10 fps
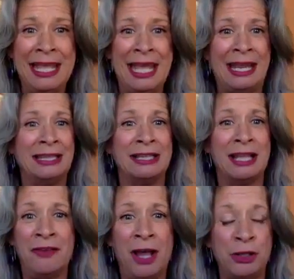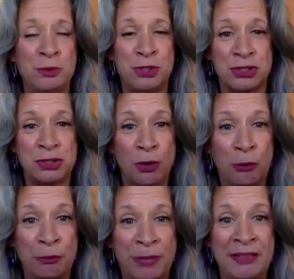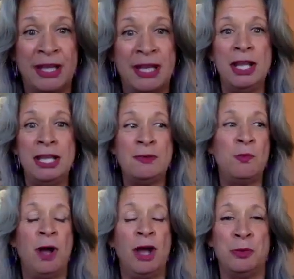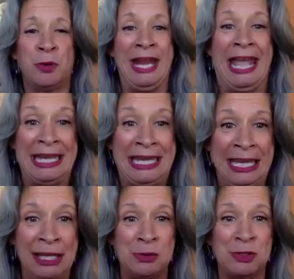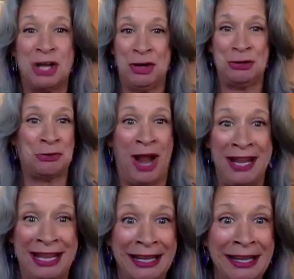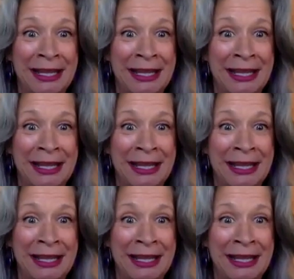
And I love how you just told me that even while you were editing, you started crying